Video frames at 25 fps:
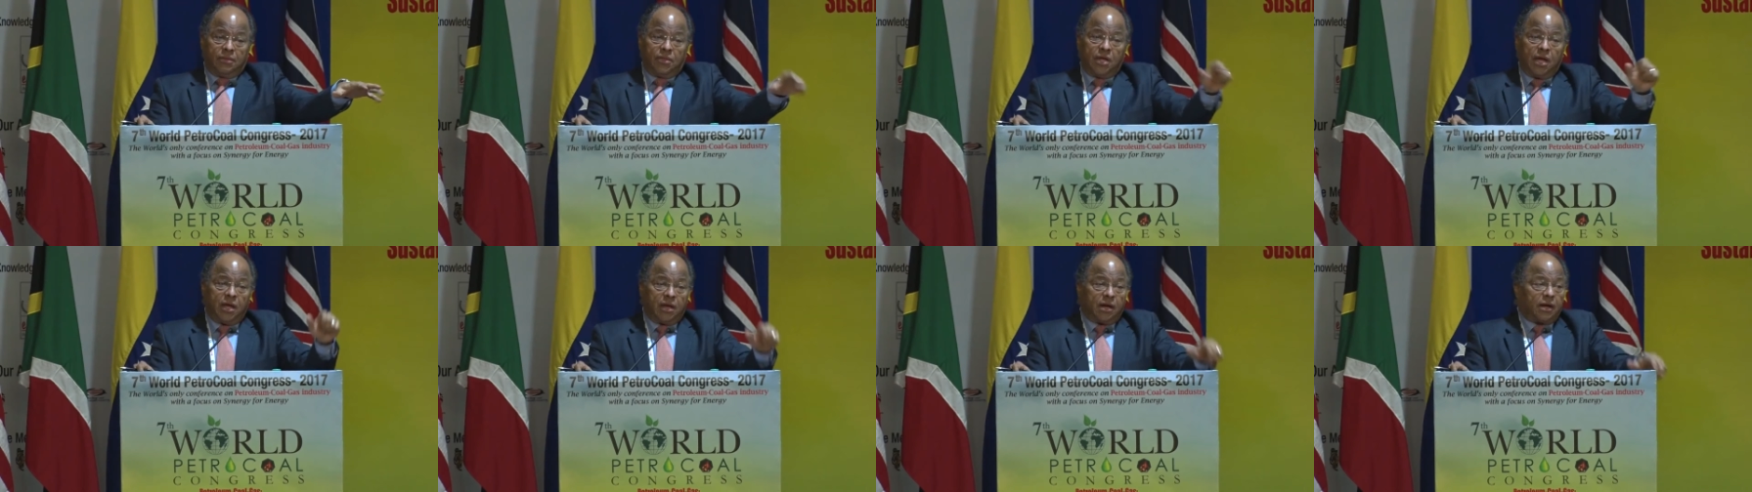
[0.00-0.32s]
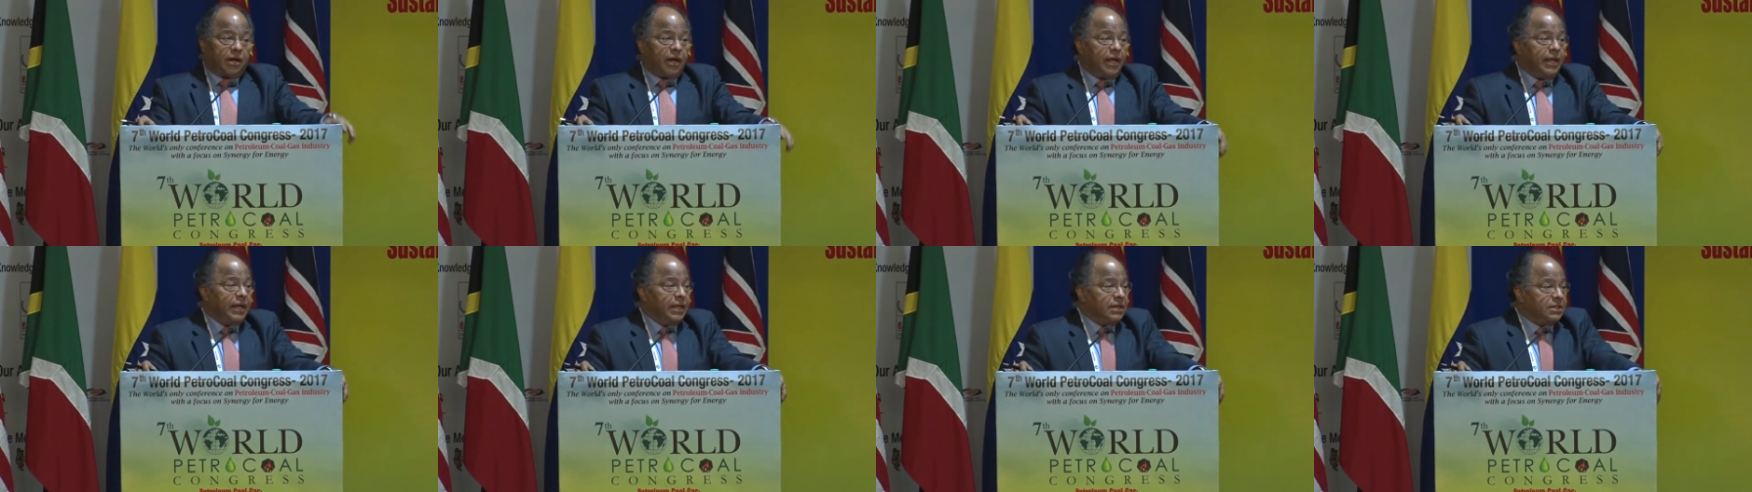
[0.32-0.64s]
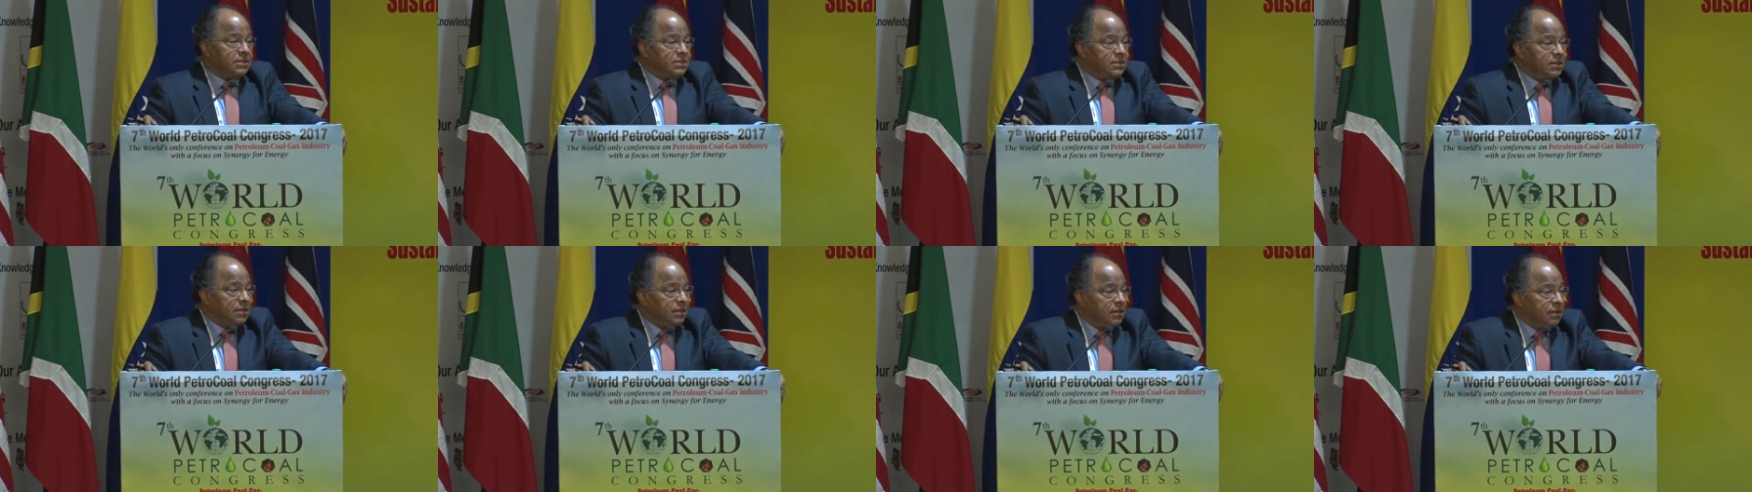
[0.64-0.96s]
they are
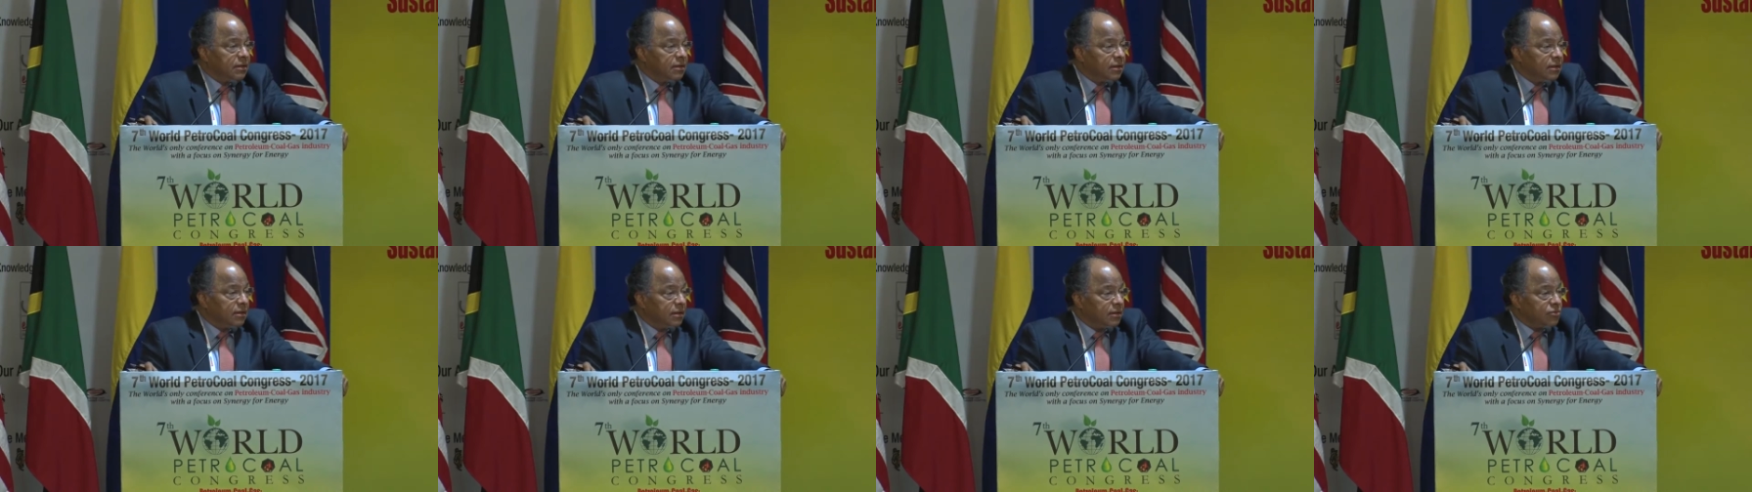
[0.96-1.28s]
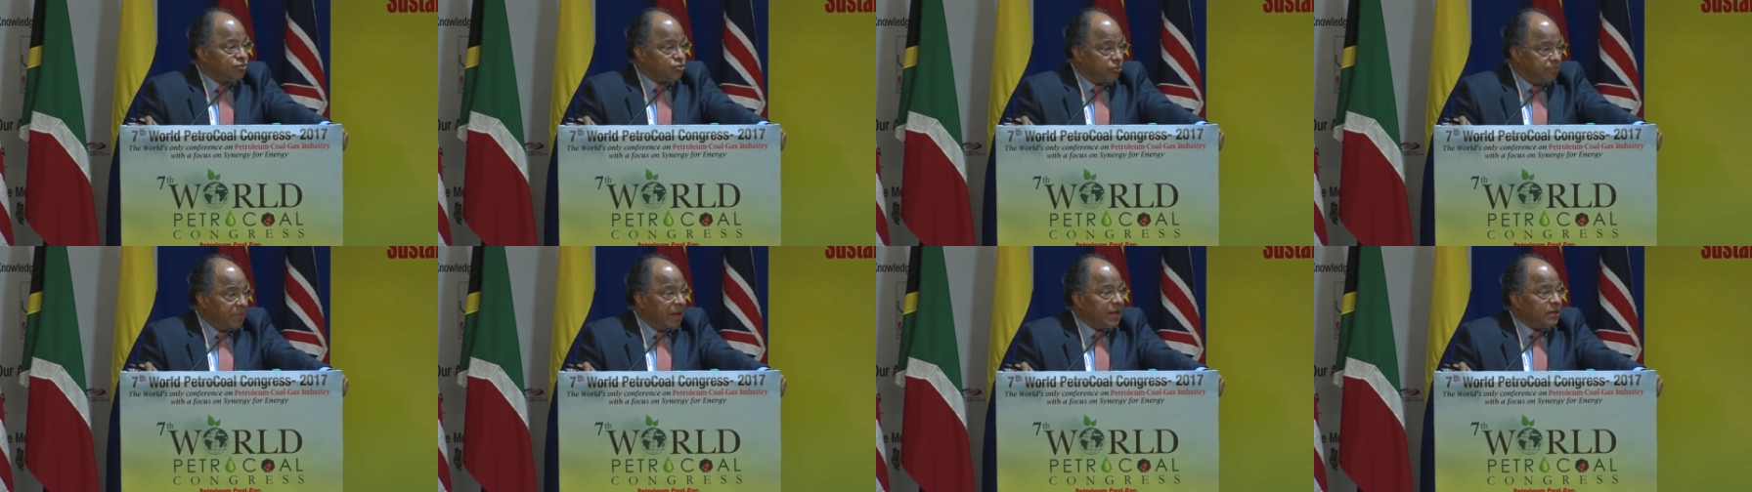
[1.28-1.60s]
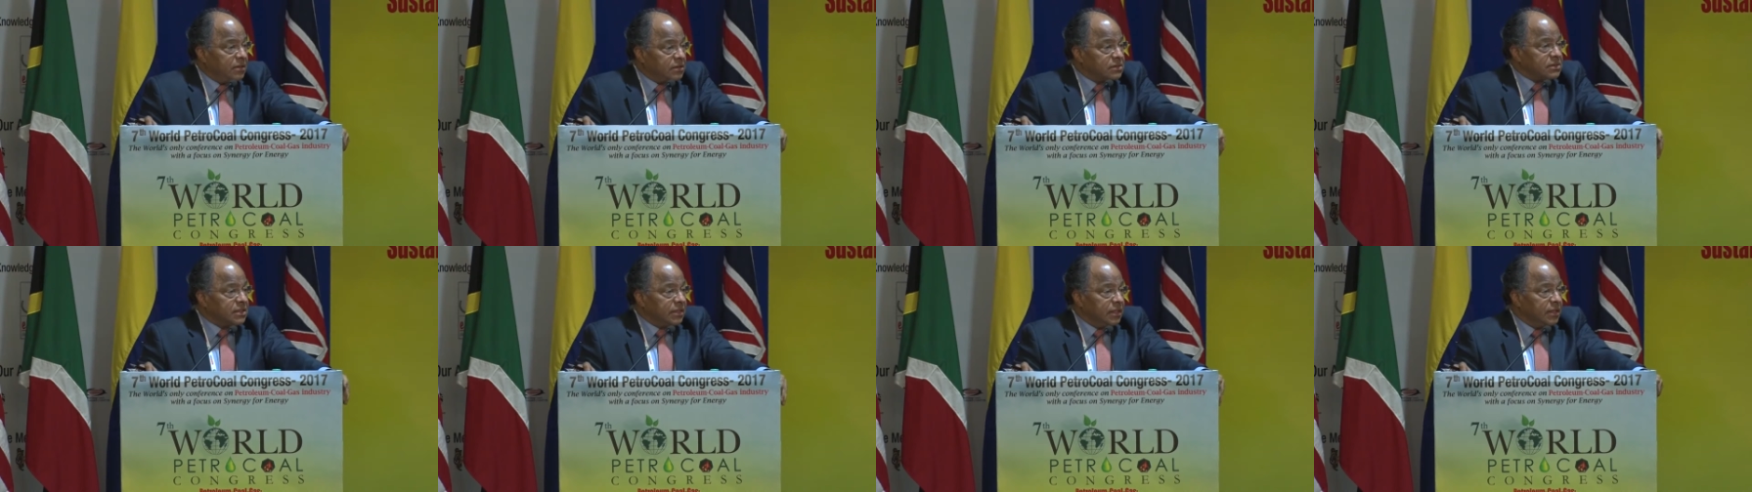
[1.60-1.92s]
hit
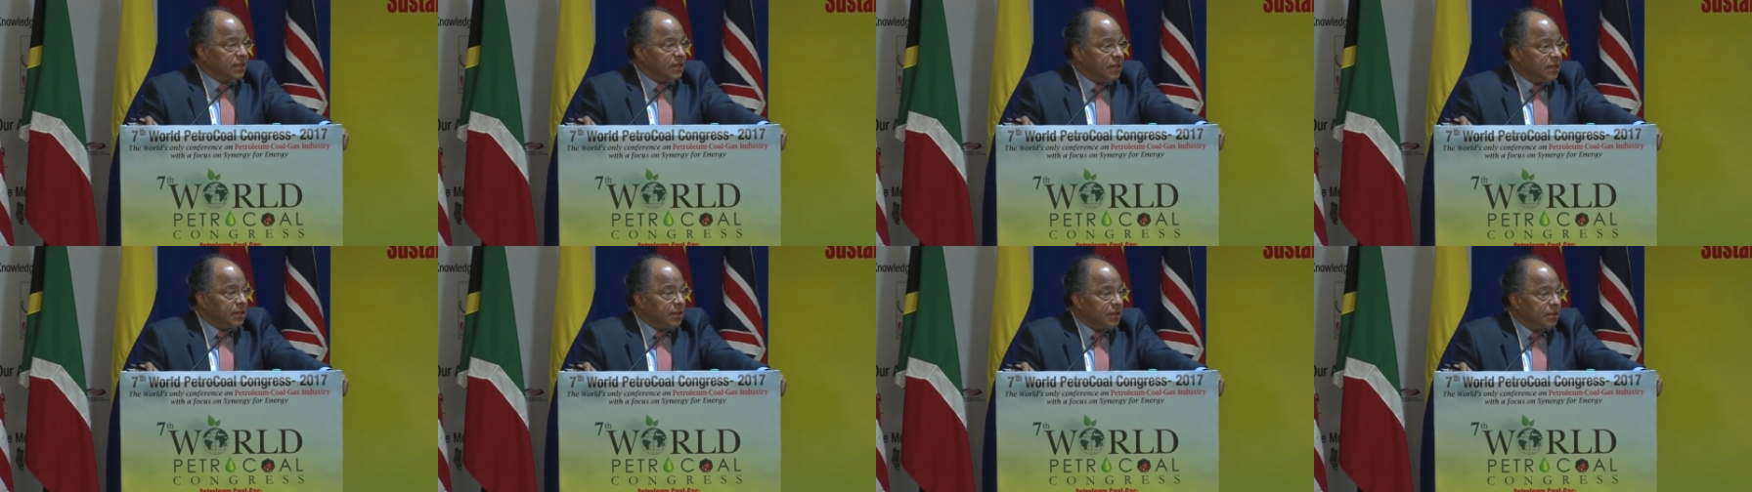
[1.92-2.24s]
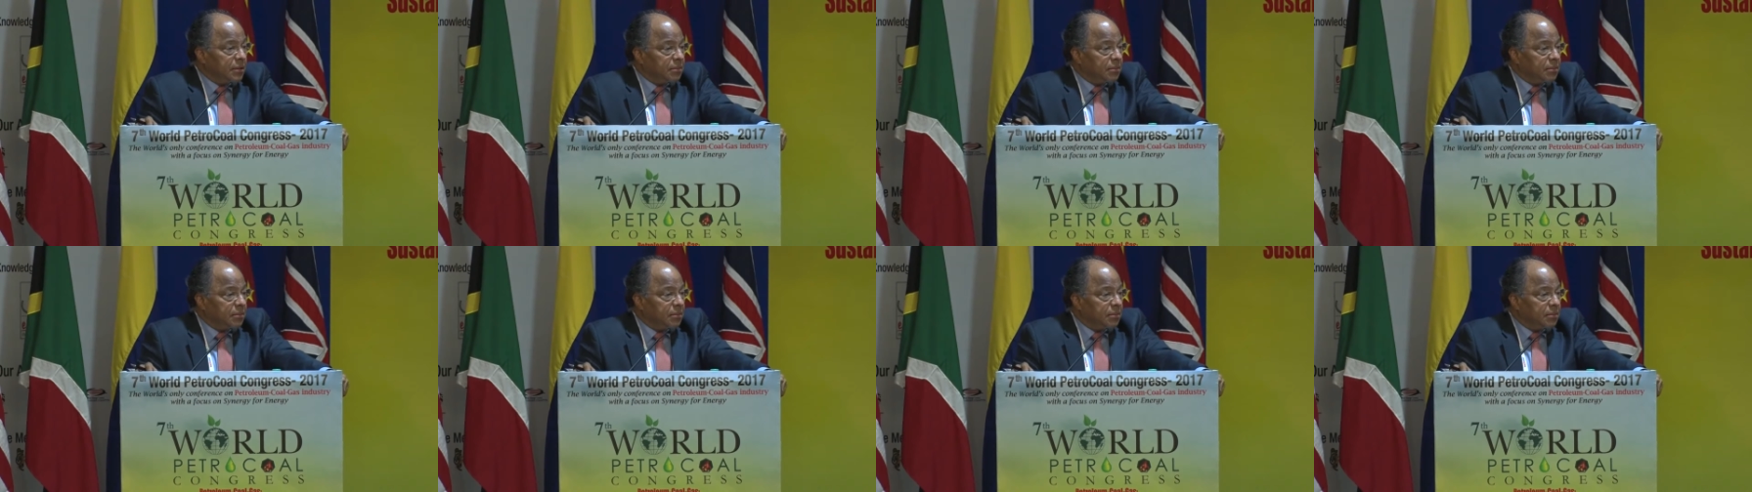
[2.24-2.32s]
tremendously